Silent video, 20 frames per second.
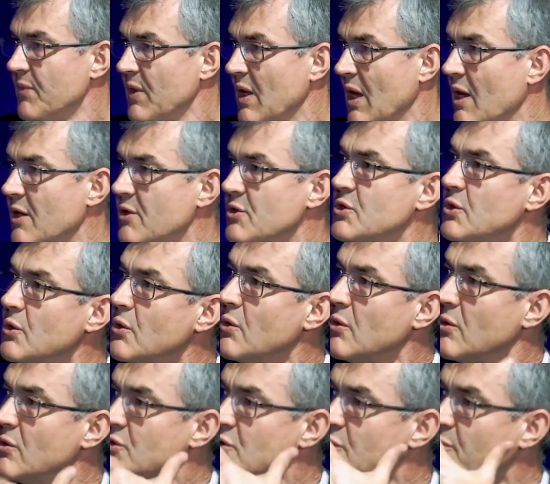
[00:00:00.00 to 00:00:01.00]
and
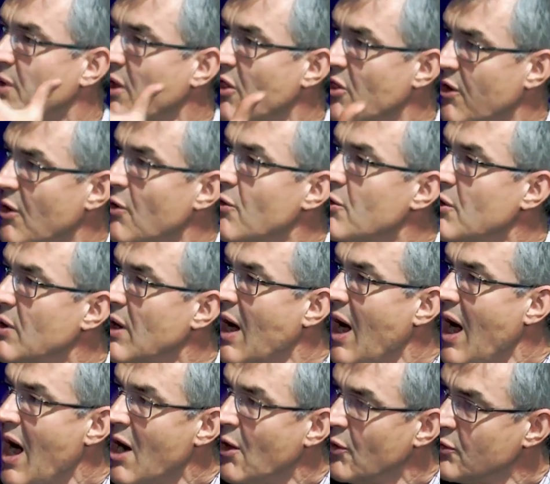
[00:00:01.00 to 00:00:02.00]
to be thrown
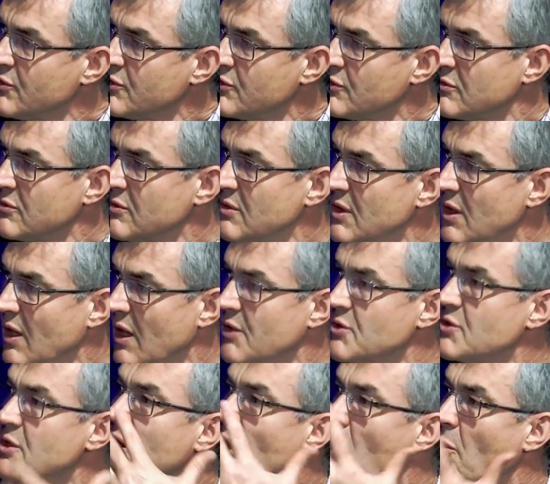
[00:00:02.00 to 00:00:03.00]
out and
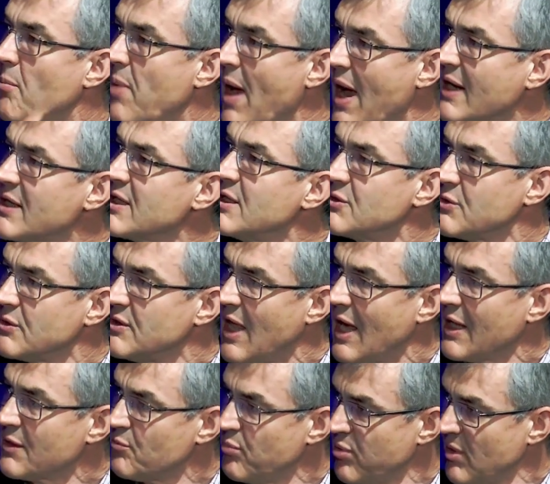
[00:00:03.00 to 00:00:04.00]
to go back into
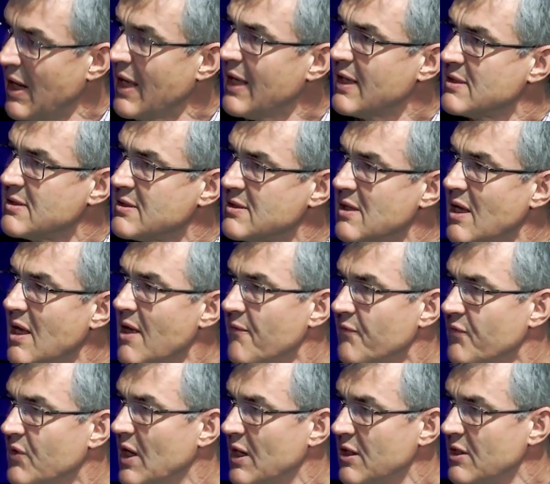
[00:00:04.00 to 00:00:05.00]
that place
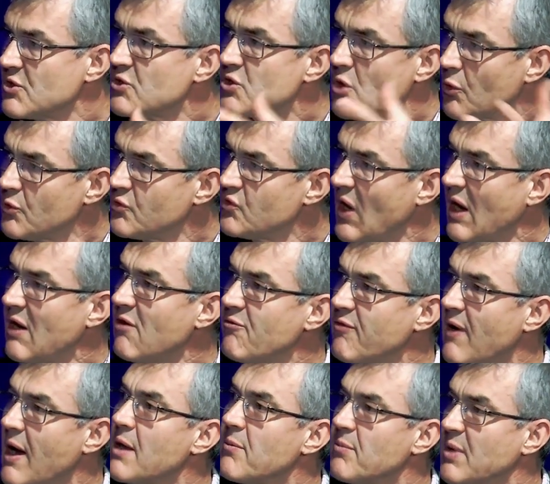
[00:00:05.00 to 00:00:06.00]
that is so
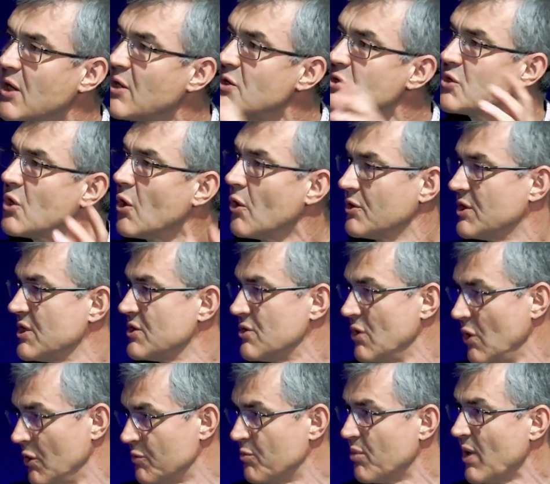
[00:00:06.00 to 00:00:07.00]
terrifying because God is
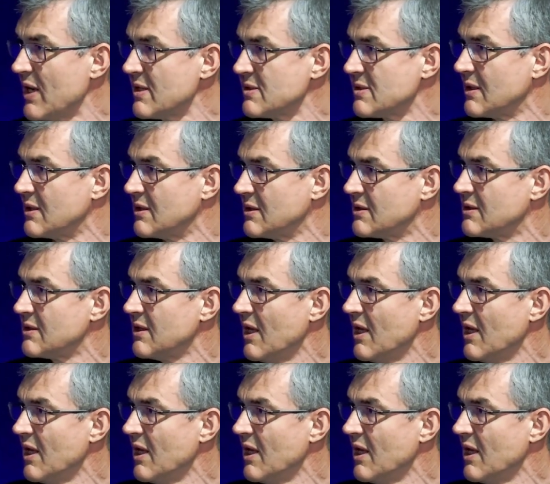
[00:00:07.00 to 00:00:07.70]
not present.